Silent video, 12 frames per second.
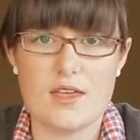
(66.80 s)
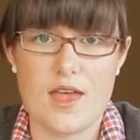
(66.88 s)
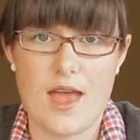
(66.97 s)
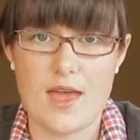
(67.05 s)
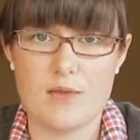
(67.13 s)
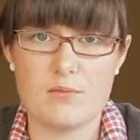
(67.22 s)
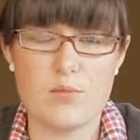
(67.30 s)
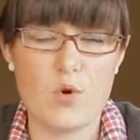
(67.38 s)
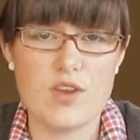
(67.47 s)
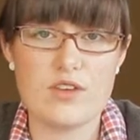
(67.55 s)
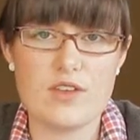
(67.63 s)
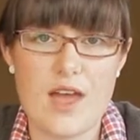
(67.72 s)
And
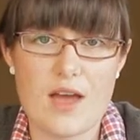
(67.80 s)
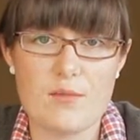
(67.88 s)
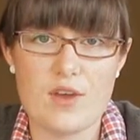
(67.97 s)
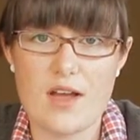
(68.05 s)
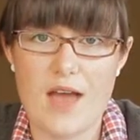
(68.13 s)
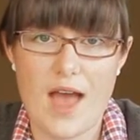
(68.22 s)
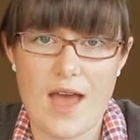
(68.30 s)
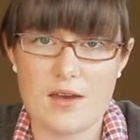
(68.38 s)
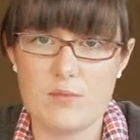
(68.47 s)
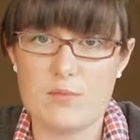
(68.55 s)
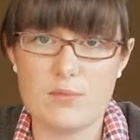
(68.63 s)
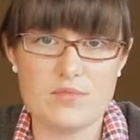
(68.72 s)
point your camera at
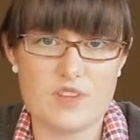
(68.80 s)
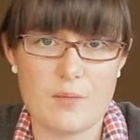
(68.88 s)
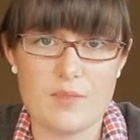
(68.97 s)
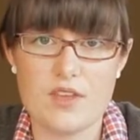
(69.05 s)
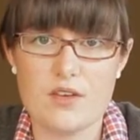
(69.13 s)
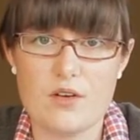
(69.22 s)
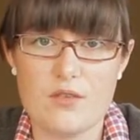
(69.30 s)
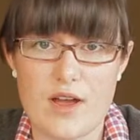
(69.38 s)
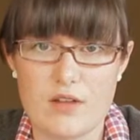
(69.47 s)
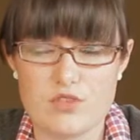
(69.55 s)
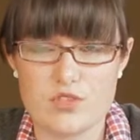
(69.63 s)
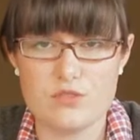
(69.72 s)
something
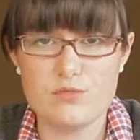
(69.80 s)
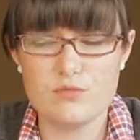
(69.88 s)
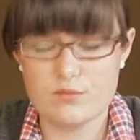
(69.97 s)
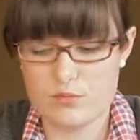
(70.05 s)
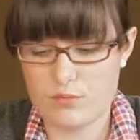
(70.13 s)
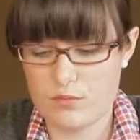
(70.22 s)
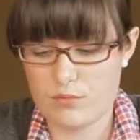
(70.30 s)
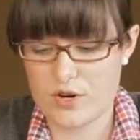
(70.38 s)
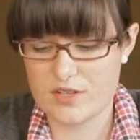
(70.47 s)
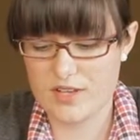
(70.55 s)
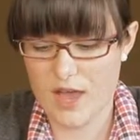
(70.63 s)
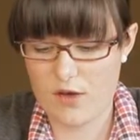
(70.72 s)
around you.
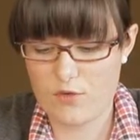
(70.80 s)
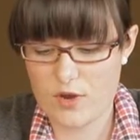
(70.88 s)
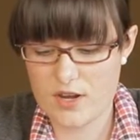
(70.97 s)
Press halfway